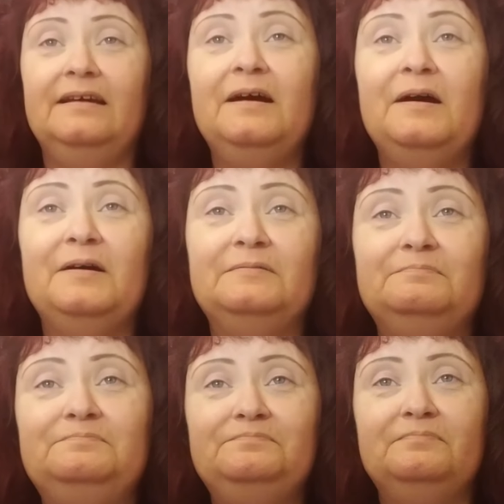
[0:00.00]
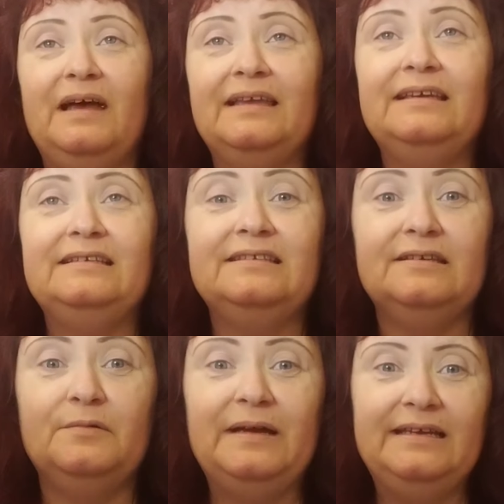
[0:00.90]
Um, my kings
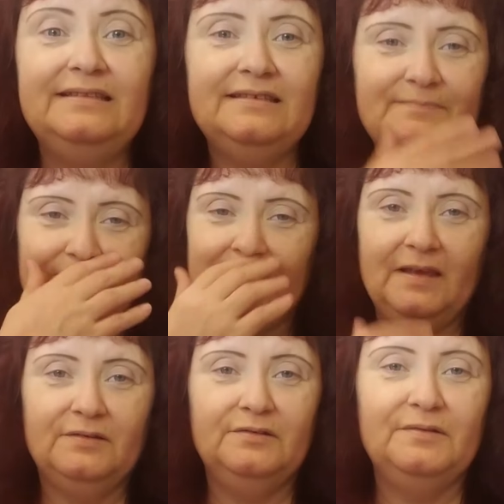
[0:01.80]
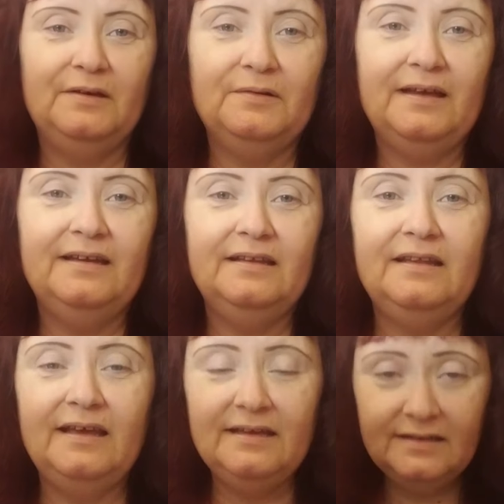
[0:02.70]
and queens, y'all doing okay today?